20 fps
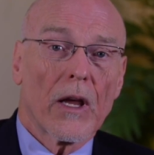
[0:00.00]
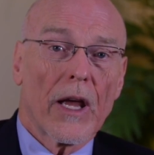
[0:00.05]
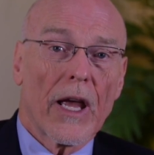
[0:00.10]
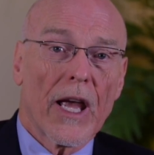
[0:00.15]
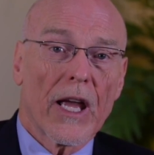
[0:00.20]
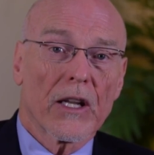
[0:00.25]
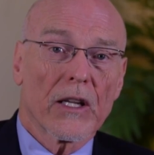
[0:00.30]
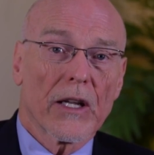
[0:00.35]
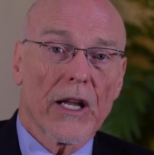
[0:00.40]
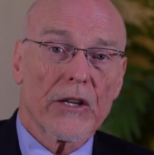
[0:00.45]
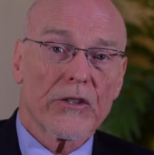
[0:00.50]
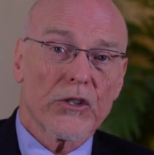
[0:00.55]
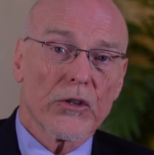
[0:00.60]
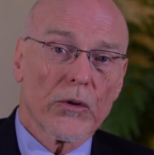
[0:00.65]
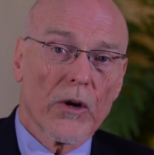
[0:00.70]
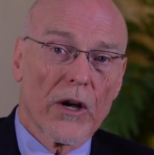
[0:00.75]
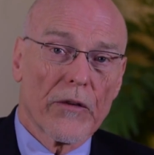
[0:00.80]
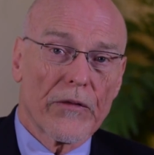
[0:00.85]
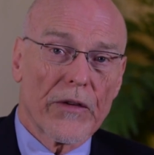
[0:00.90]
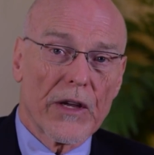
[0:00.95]
And
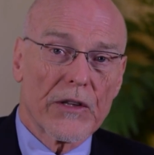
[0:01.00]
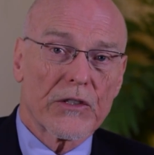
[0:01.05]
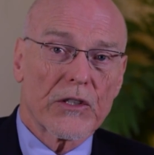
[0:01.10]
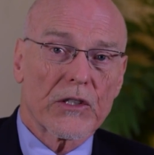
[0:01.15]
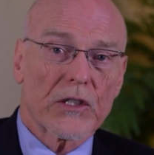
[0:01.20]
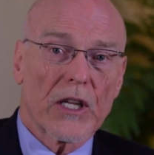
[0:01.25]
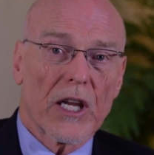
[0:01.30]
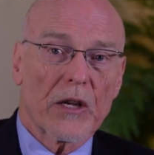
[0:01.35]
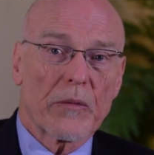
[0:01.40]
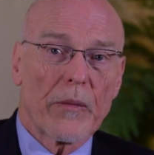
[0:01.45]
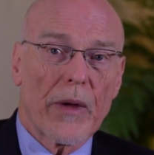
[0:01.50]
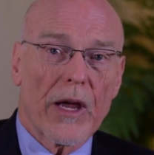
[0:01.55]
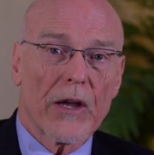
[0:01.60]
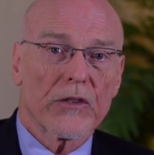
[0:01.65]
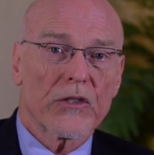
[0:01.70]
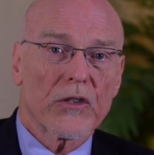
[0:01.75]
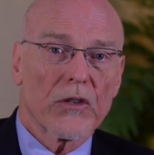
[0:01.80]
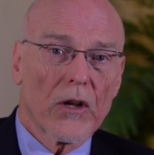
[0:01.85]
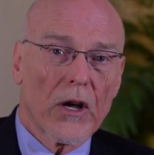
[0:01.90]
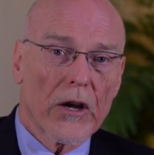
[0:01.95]
lesser offenses like
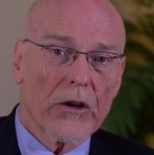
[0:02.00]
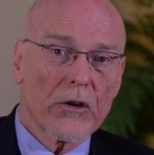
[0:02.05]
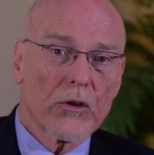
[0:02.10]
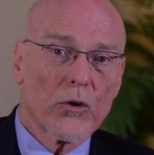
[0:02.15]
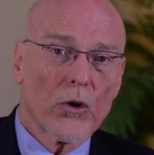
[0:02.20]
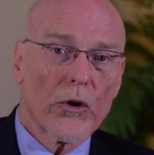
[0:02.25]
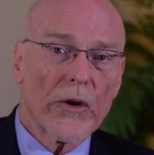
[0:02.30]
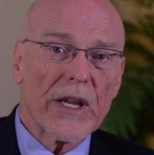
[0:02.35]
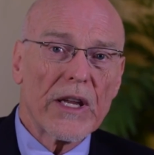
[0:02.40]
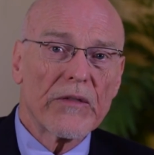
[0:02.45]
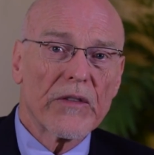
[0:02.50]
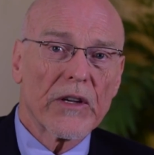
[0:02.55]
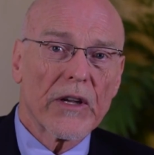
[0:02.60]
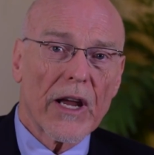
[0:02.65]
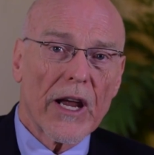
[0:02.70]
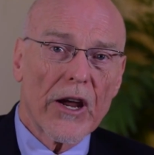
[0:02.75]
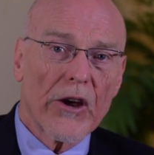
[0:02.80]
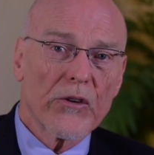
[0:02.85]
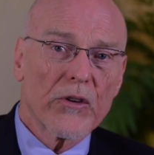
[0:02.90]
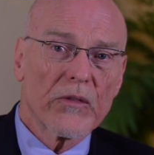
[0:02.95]
manslaughter or even
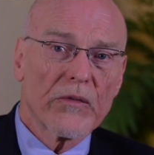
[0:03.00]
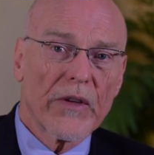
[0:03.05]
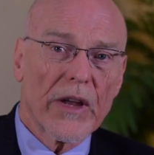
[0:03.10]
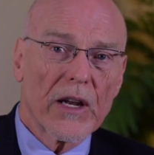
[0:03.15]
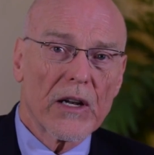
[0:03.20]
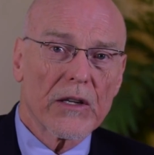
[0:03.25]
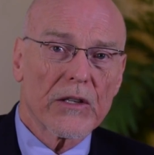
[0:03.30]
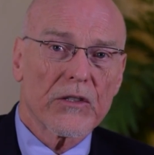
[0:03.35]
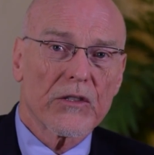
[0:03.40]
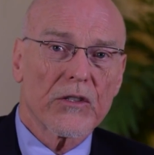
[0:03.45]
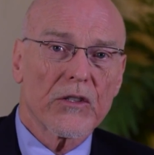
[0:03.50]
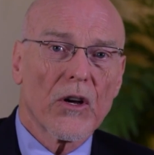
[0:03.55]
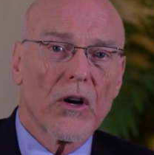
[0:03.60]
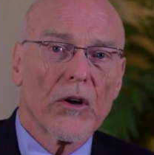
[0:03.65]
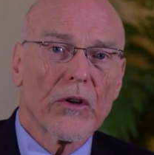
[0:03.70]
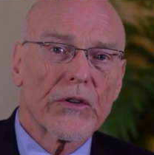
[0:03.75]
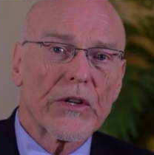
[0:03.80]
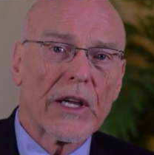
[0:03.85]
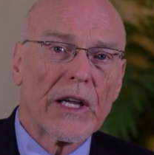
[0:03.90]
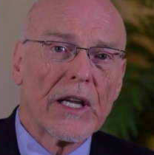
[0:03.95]
aggravated
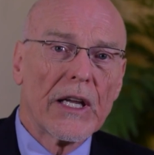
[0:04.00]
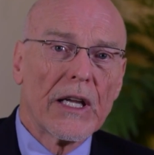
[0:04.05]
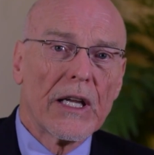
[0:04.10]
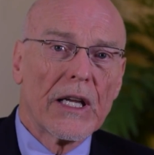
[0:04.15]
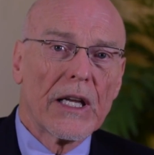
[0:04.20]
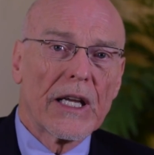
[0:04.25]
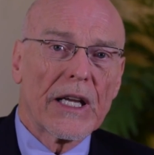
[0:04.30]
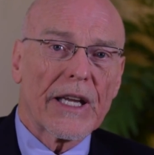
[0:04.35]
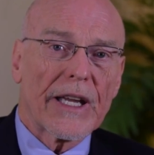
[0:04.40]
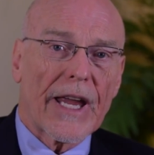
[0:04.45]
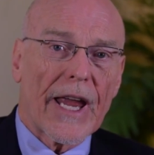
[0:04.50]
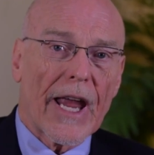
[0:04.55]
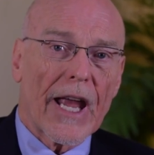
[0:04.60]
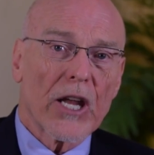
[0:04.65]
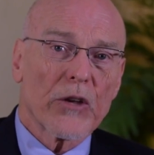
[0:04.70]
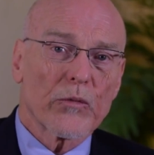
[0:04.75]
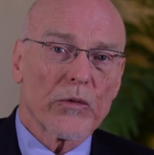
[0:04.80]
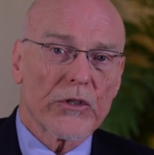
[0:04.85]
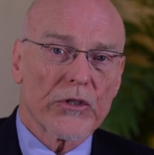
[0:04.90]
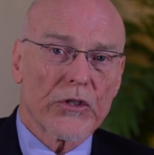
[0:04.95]
assault
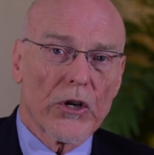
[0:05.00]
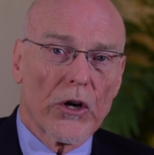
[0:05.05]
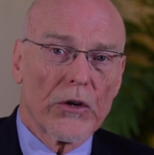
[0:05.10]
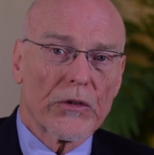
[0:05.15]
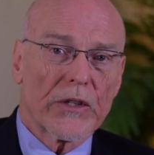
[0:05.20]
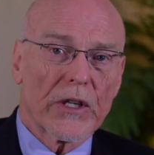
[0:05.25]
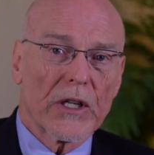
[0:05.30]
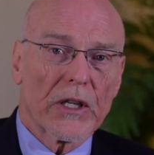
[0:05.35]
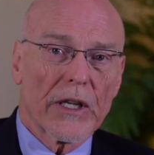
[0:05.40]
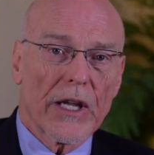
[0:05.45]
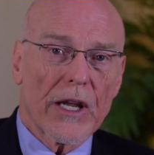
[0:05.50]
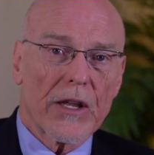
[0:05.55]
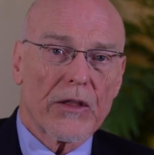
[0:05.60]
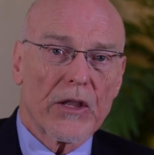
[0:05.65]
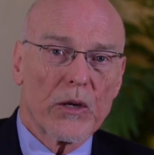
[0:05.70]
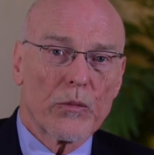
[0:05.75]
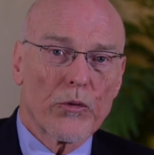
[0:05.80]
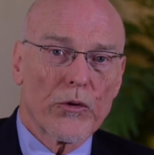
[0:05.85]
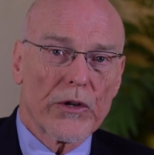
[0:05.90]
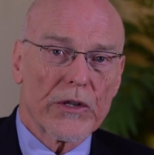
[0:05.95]
can result in
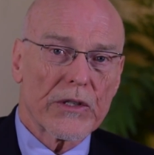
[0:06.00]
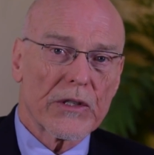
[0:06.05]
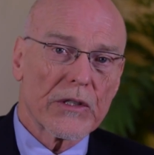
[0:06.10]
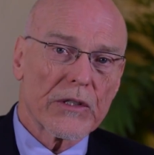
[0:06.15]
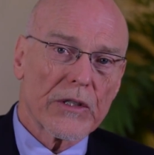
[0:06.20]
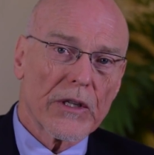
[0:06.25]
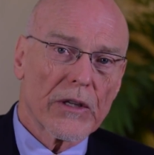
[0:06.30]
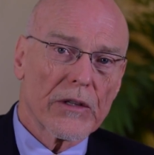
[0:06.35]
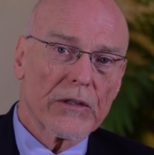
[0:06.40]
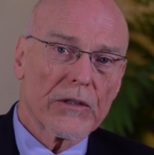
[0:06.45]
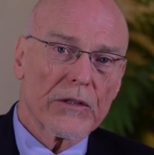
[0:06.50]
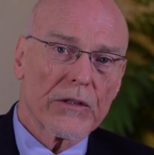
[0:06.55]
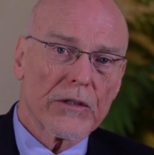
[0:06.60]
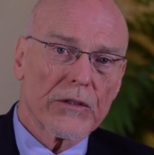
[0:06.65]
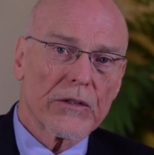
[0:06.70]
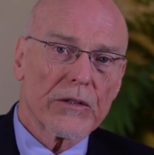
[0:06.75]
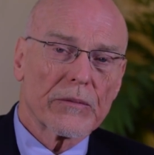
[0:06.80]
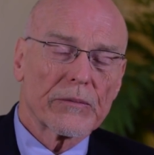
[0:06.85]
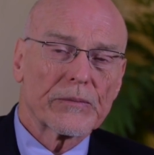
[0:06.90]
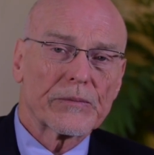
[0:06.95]
lengthy prison
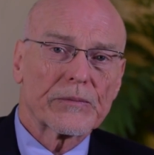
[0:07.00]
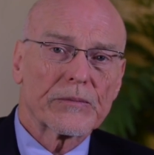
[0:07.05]
sentences.